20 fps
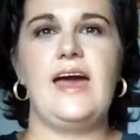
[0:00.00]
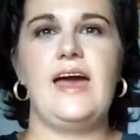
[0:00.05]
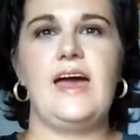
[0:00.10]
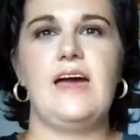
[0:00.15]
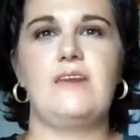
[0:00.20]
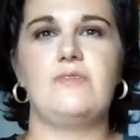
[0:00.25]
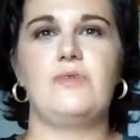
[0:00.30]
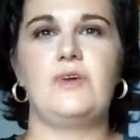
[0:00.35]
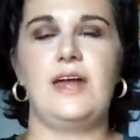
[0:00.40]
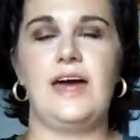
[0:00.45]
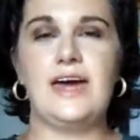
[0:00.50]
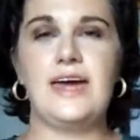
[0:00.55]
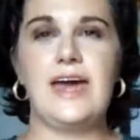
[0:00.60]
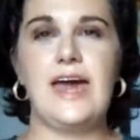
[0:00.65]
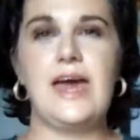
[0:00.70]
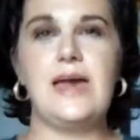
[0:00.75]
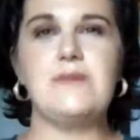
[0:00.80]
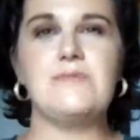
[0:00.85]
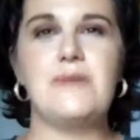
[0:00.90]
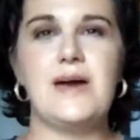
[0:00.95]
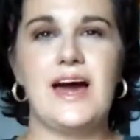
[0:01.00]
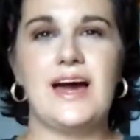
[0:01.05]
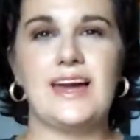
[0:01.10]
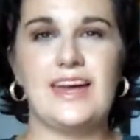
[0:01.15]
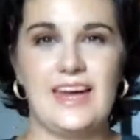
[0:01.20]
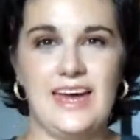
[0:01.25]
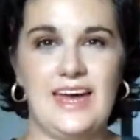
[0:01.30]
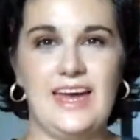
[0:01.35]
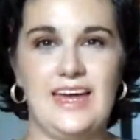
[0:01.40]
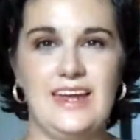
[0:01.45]
And when I came
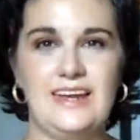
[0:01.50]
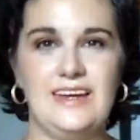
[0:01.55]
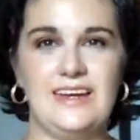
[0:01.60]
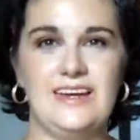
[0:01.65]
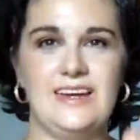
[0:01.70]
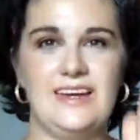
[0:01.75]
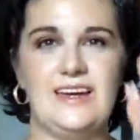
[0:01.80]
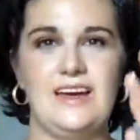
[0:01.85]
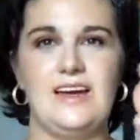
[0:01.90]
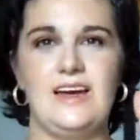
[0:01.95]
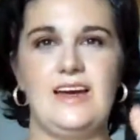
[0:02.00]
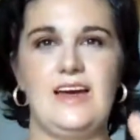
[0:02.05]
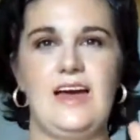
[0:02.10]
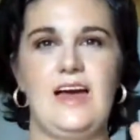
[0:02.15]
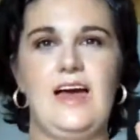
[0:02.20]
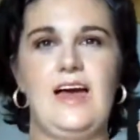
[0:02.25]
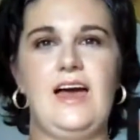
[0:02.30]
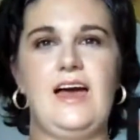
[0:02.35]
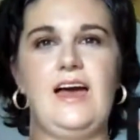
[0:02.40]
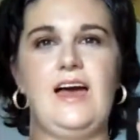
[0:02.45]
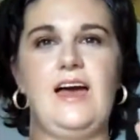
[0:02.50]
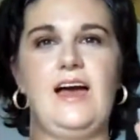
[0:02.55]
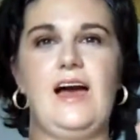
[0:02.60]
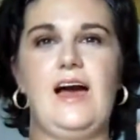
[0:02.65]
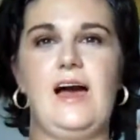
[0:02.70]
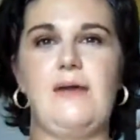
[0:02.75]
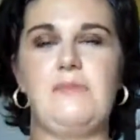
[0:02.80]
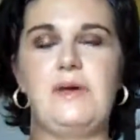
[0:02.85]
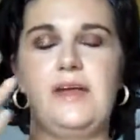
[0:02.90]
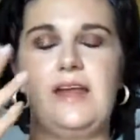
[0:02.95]
back in,
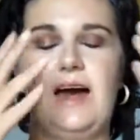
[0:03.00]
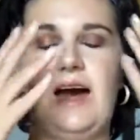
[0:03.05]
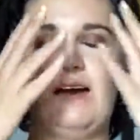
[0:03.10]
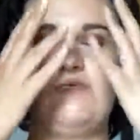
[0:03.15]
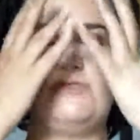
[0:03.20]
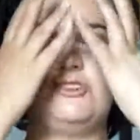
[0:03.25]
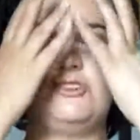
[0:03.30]
I mean, I